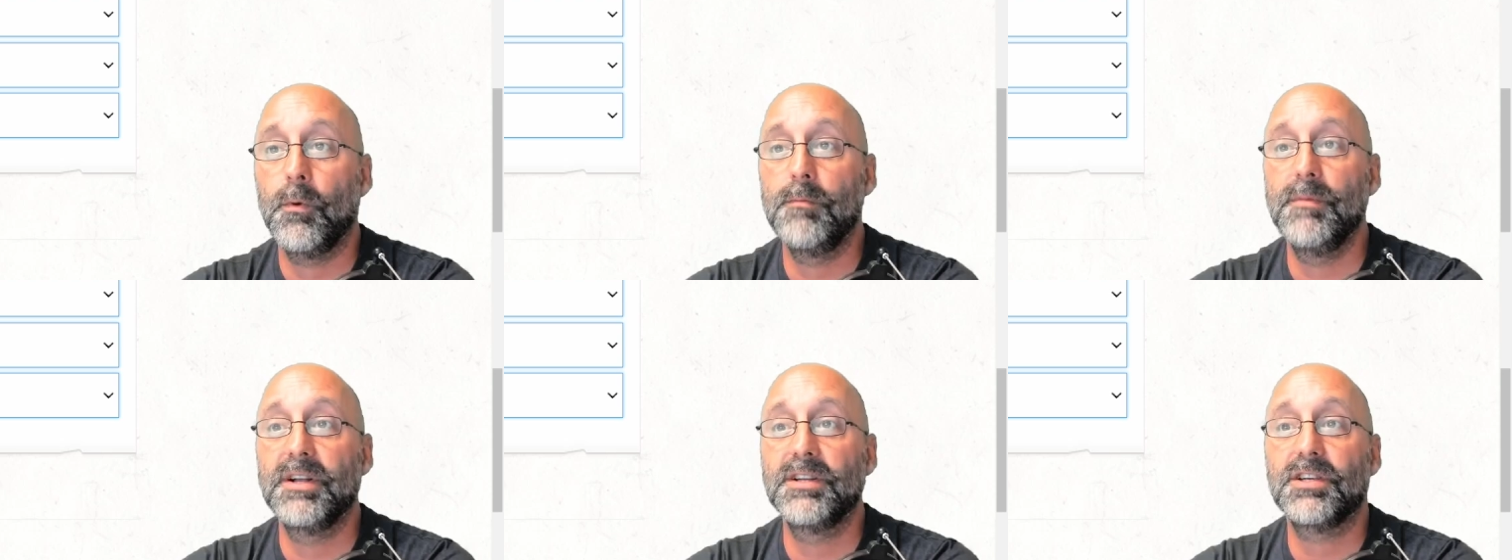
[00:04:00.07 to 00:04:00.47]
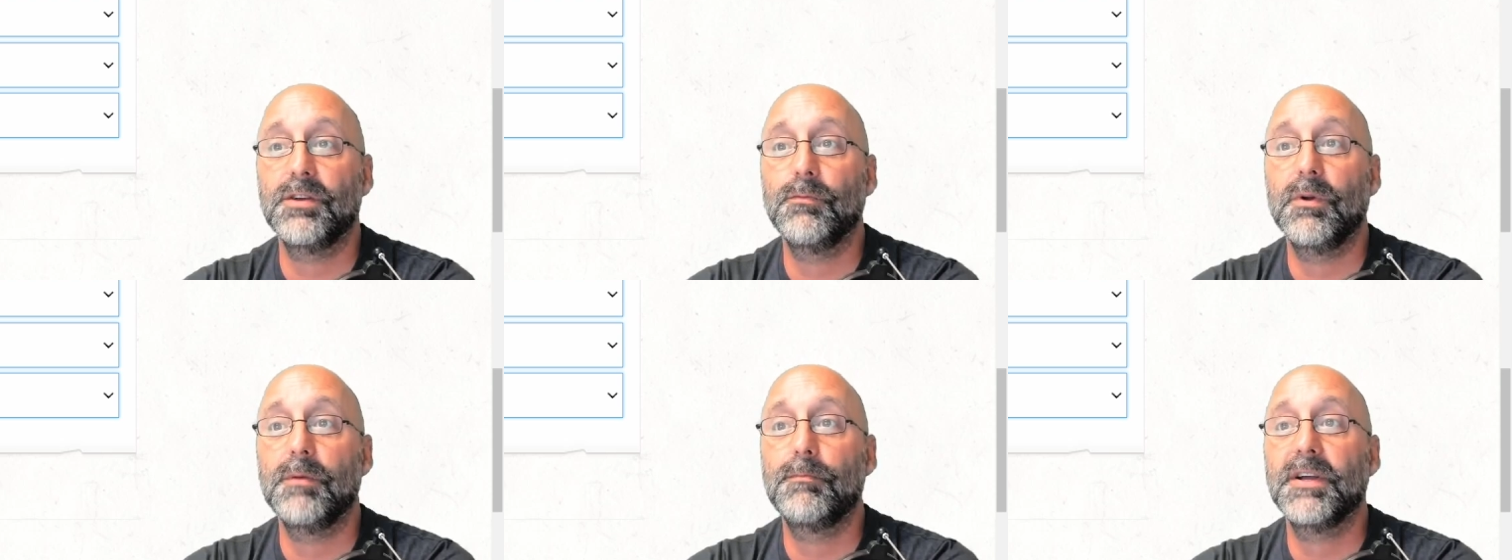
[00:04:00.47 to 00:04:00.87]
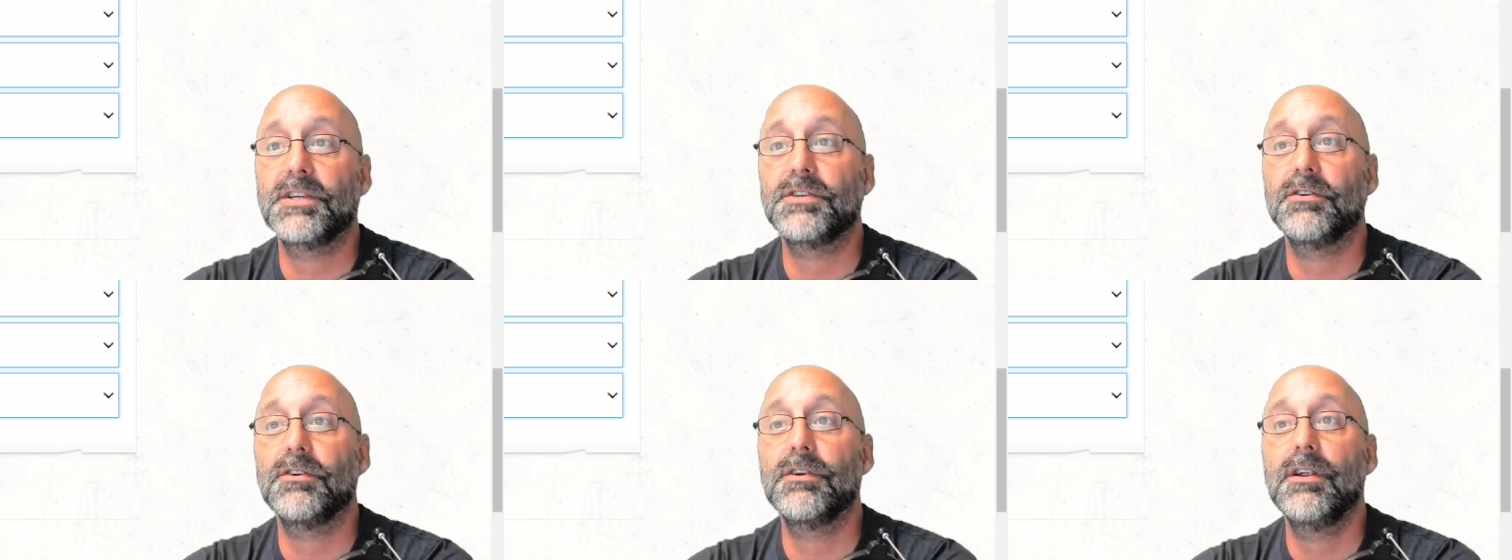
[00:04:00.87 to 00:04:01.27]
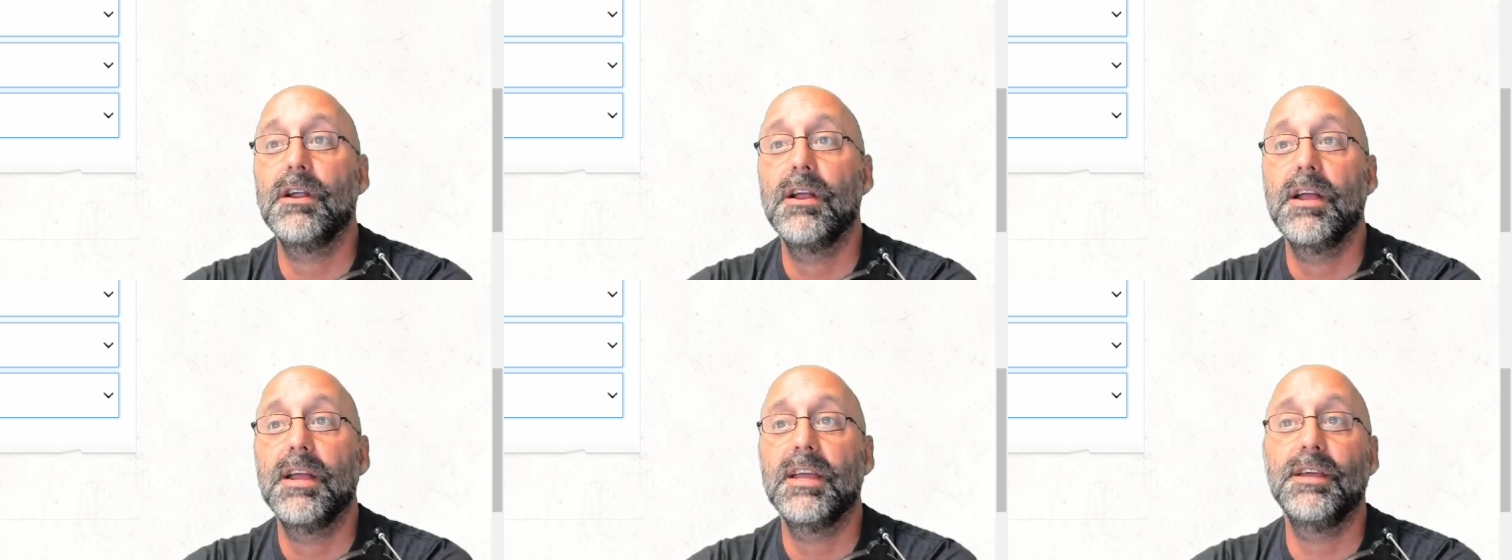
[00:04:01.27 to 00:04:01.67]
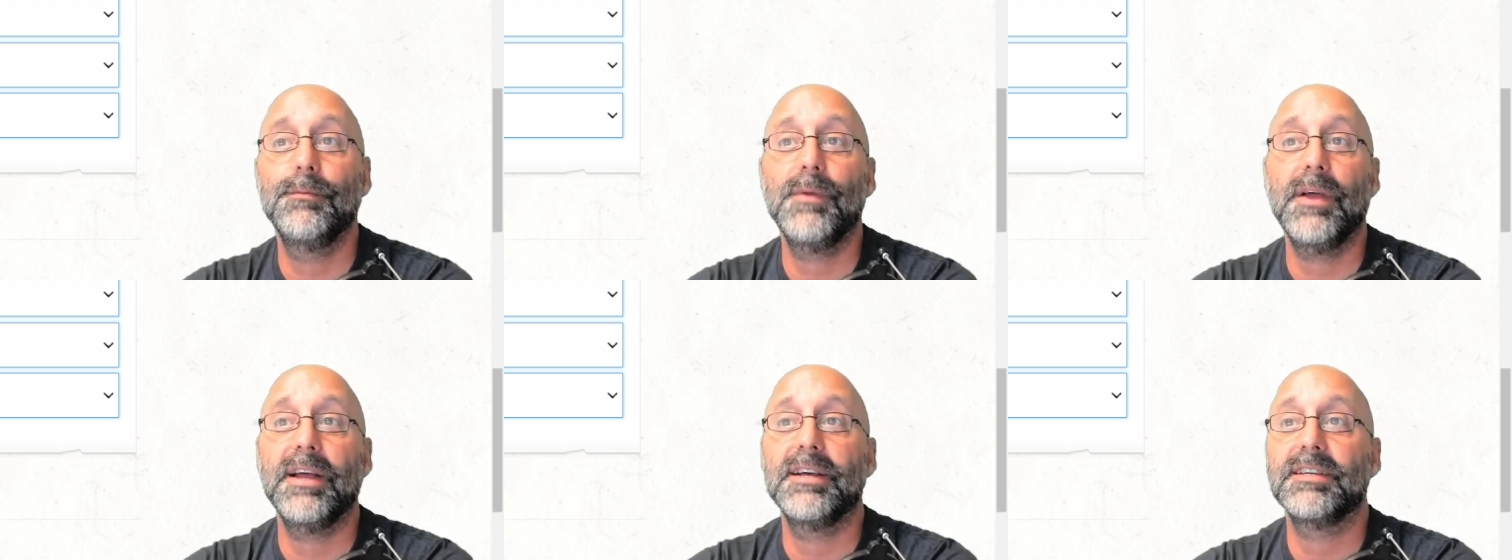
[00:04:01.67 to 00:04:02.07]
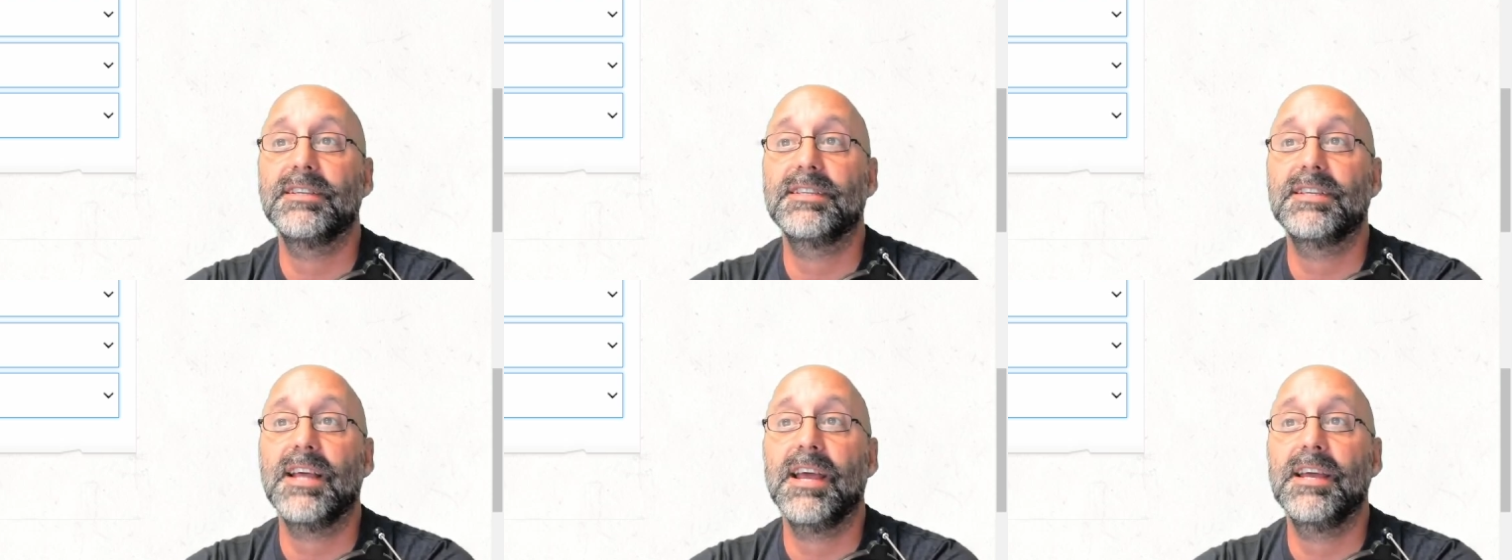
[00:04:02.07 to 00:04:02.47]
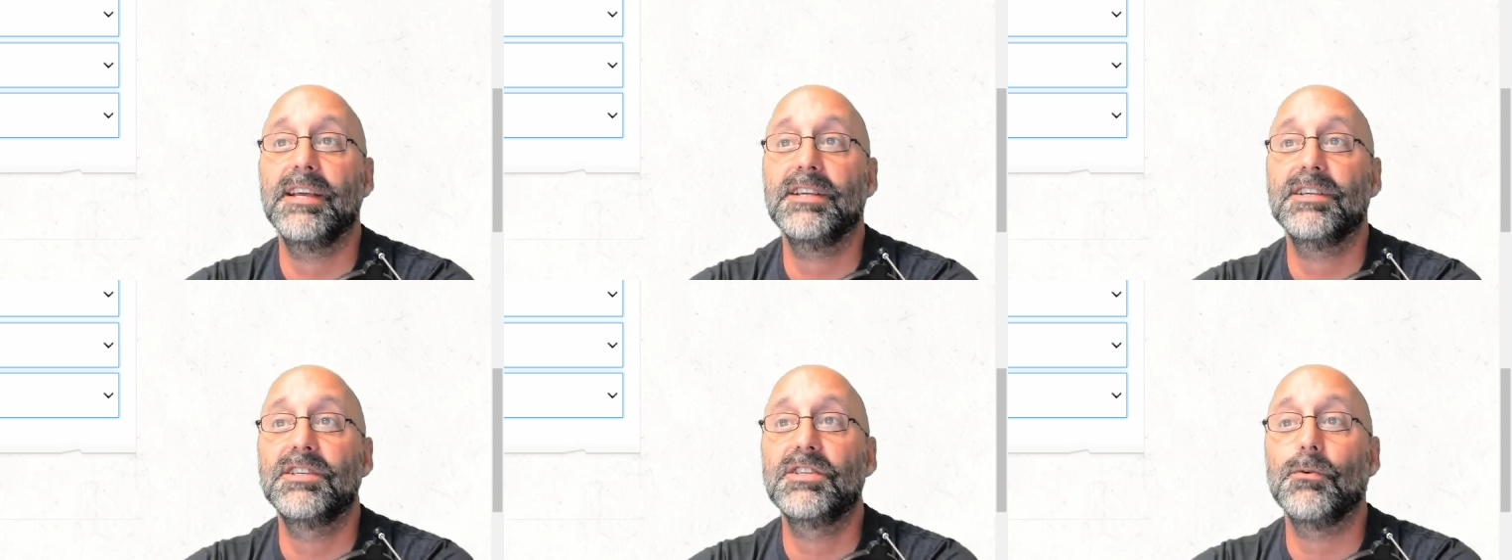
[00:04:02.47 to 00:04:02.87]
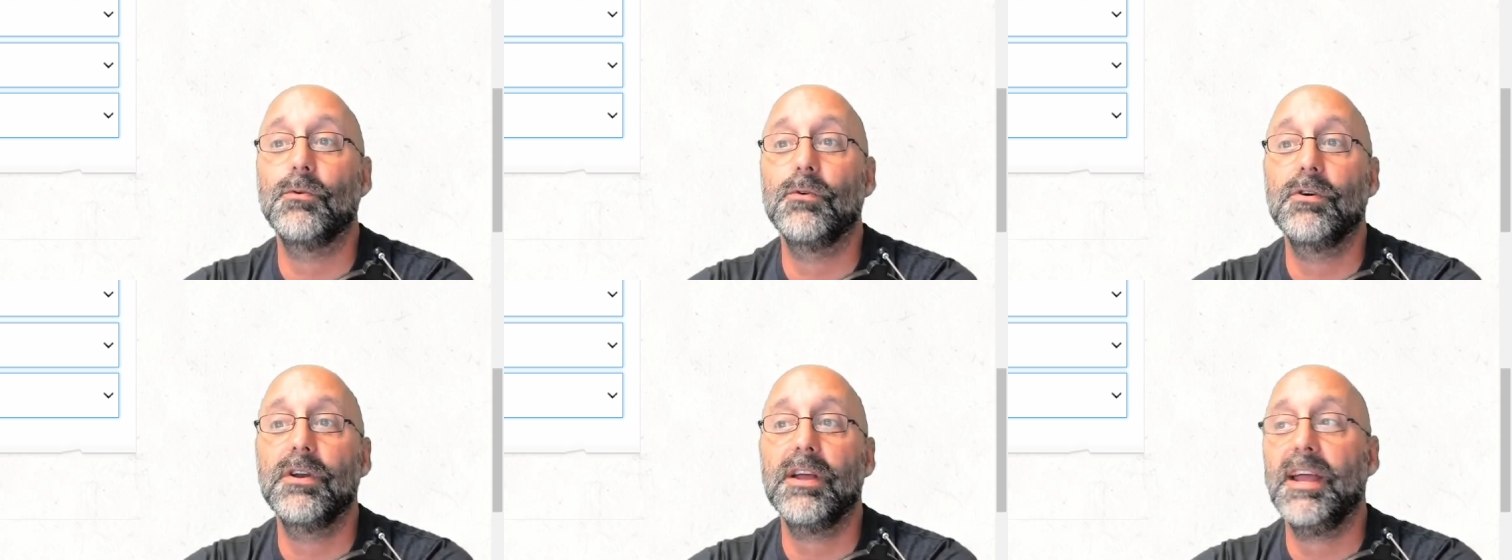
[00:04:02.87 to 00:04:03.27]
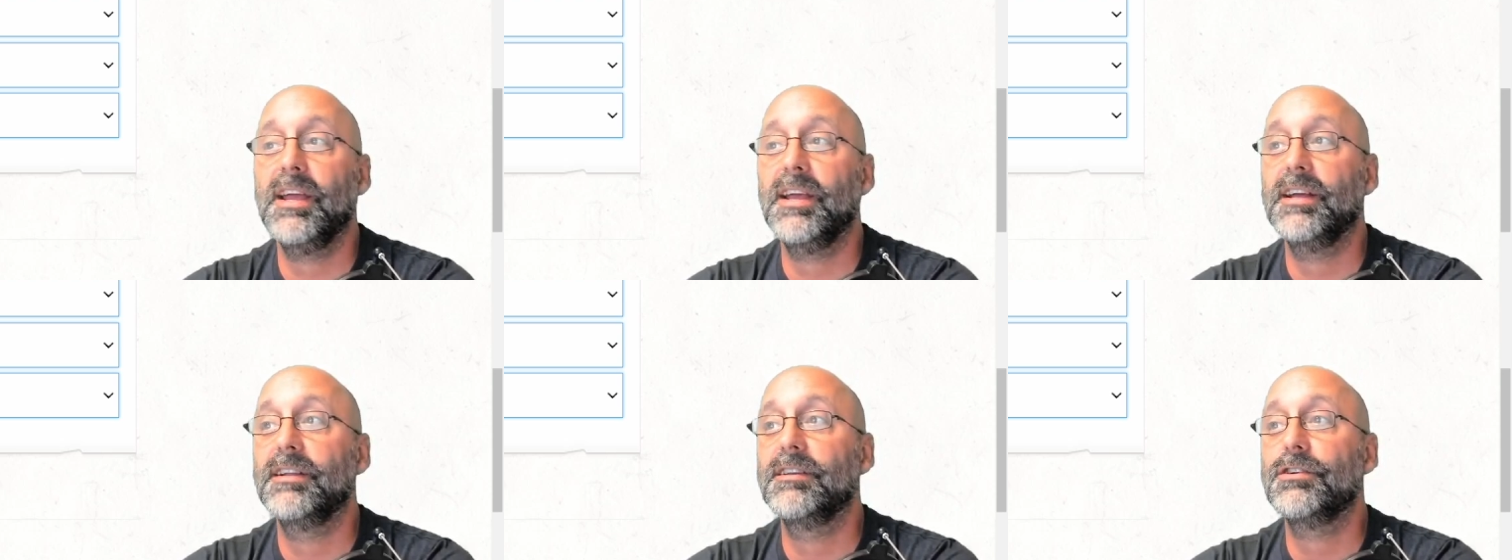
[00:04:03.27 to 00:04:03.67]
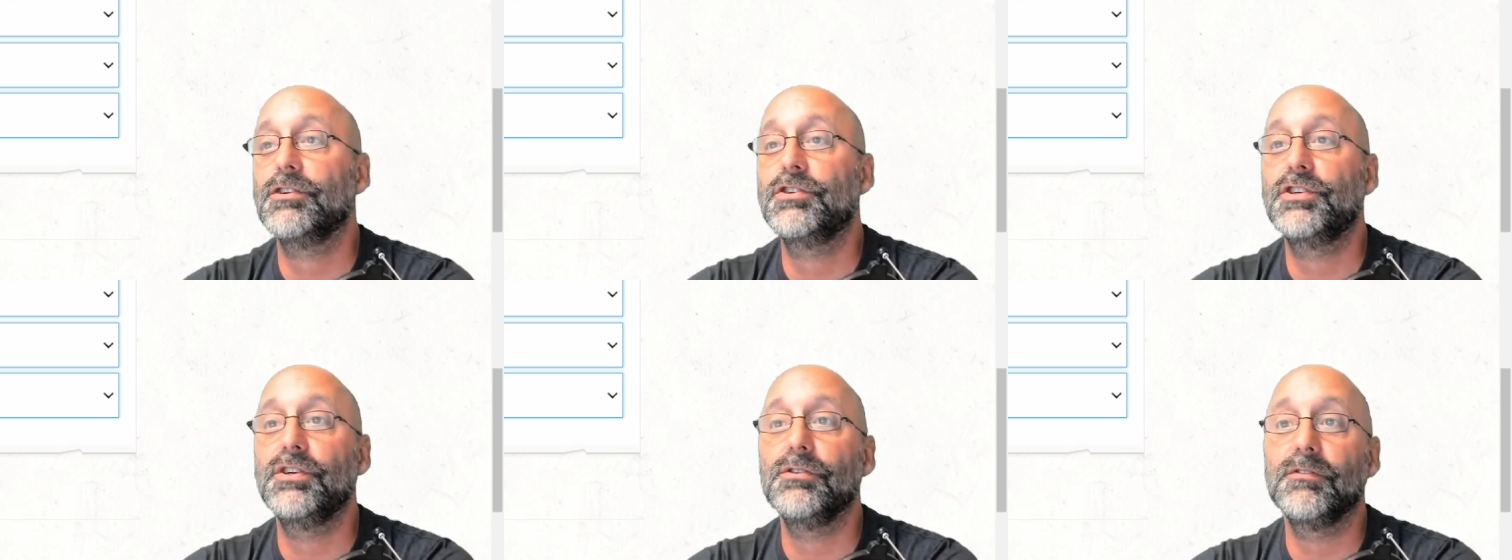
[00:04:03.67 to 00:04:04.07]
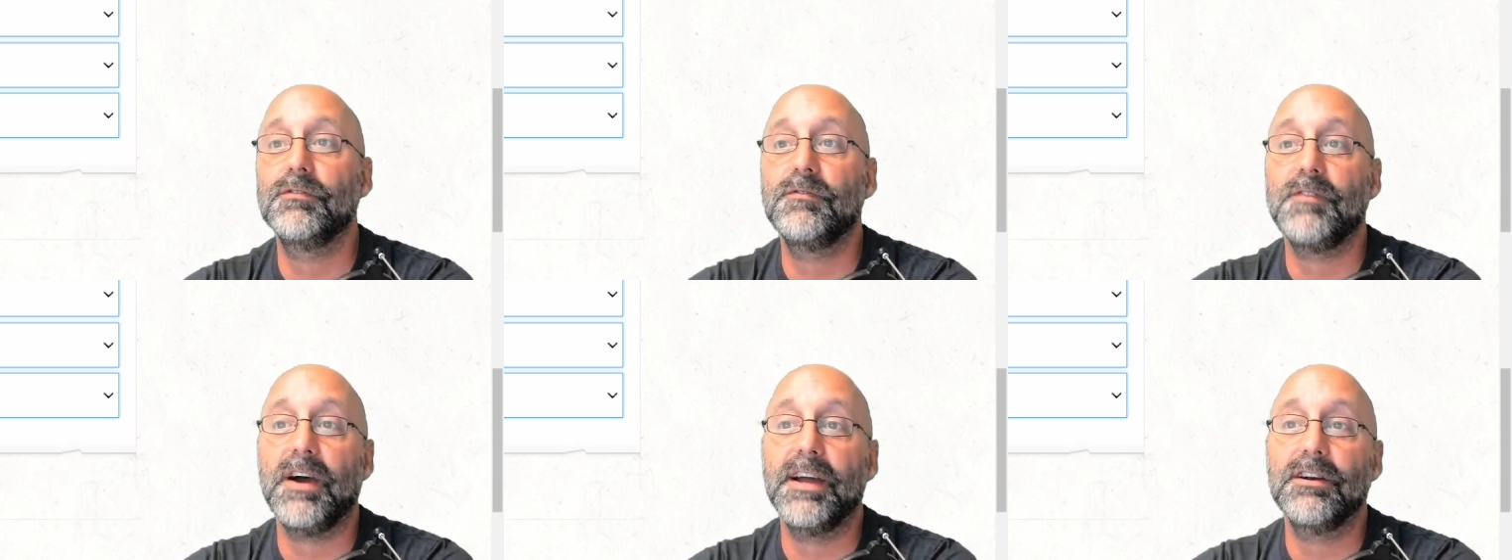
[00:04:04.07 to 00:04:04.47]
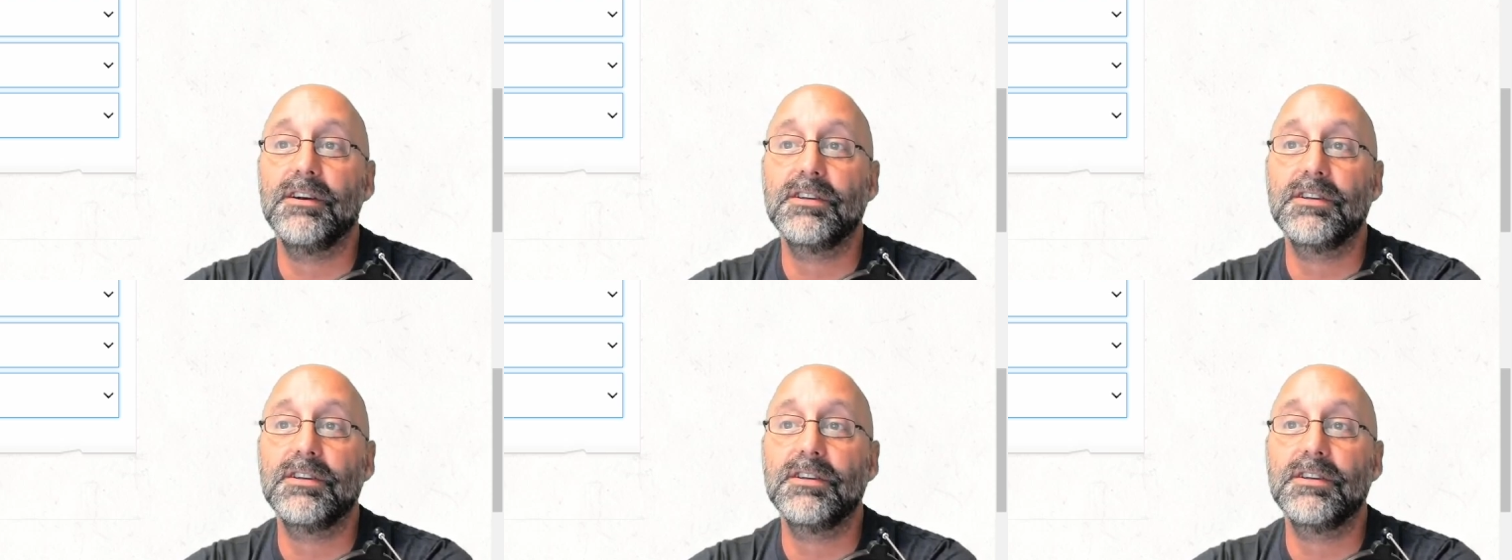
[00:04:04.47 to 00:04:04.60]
mentioned we picture him as a sword and shield fighter,